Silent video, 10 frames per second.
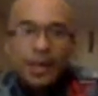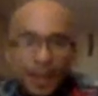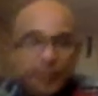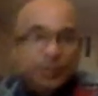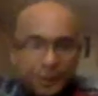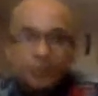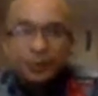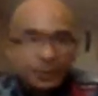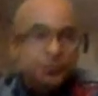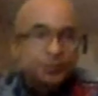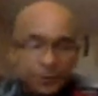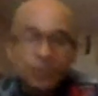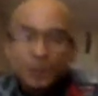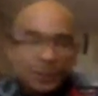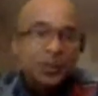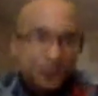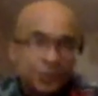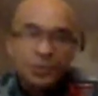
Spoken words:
and then two speakers